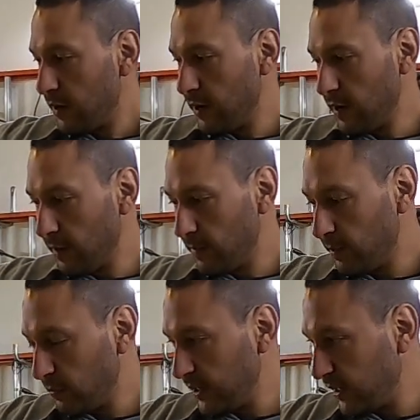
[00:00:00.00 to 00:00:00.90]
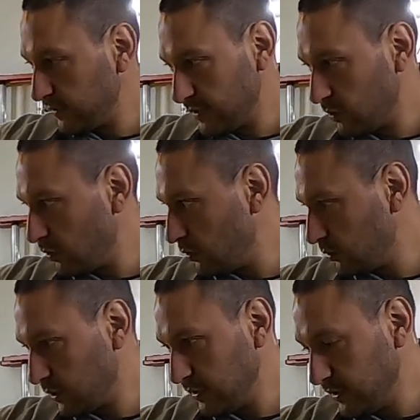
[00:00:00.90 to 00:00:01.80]
but we got that
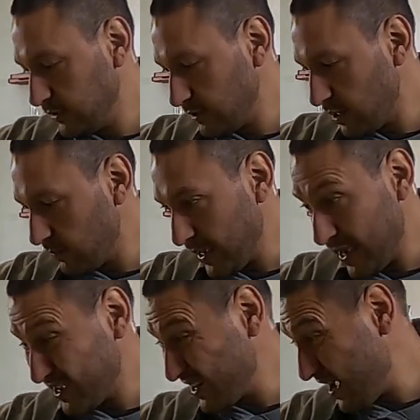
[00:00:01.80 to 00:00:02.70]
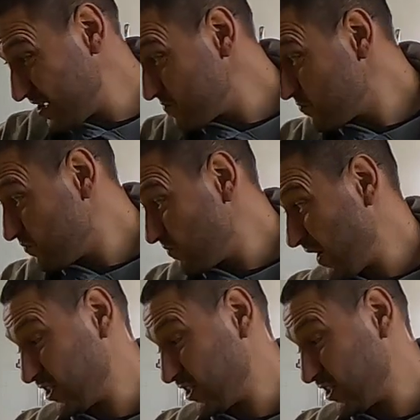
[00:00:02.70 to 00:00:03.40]
all cleaned up, and I'm